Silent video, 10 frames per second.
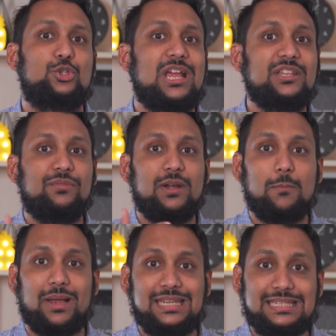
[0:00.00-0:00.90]

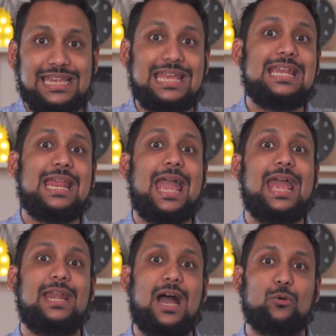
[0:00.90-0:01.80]
transferring monies in
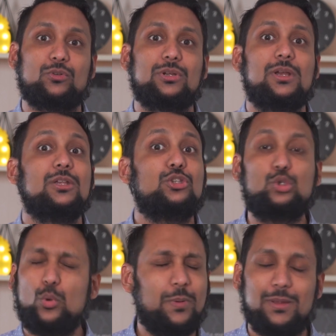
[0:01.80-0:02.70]
and out.
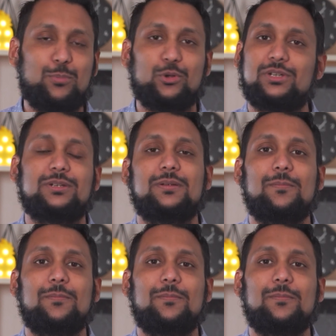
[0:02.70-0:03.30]
Super important.